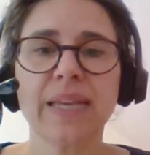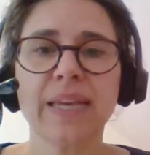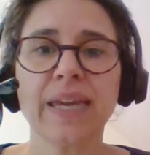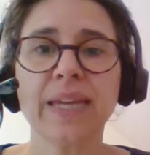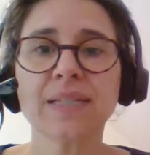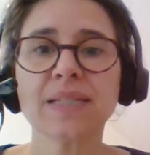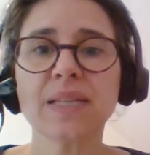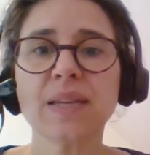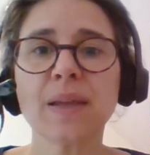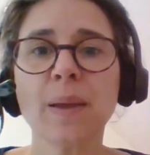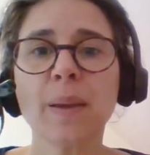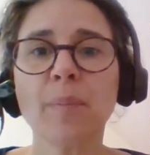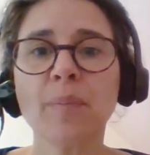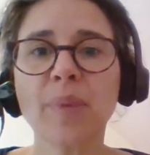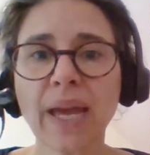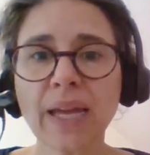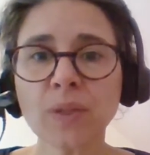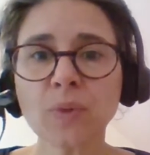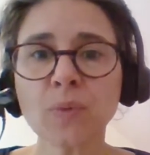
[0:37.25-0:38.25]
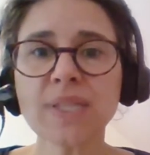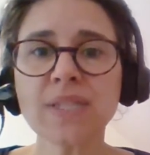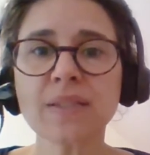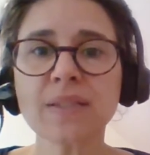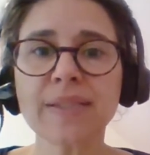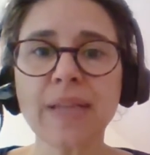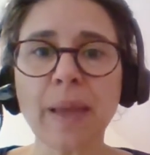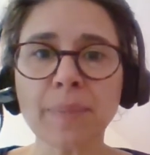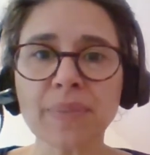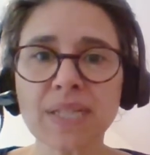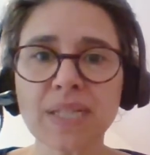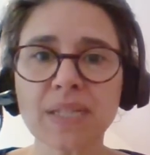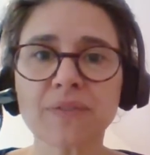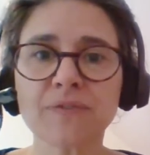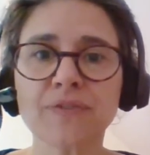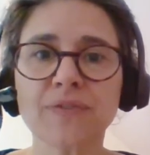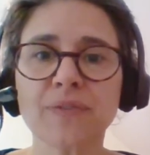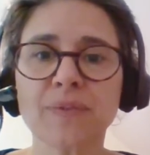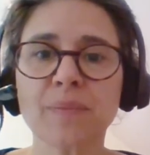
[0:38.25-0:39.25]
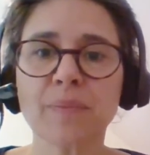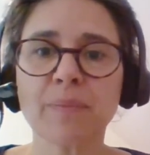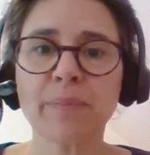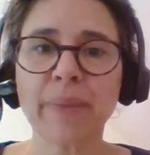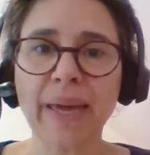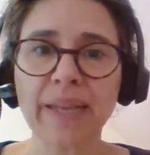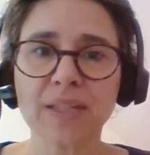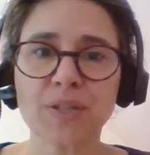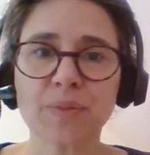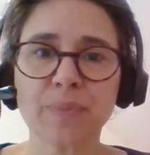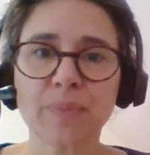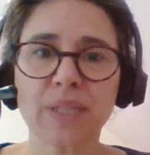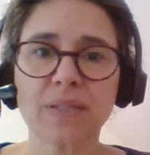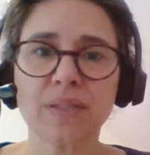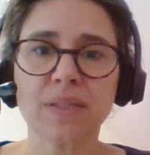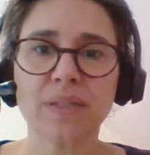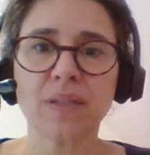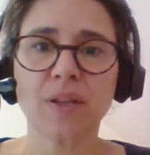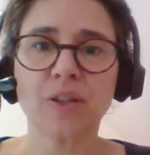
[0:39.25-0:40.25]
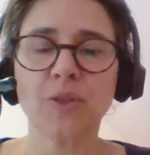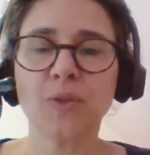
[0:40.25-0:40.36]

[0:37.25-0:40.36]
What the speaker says: And plan with adaptive management.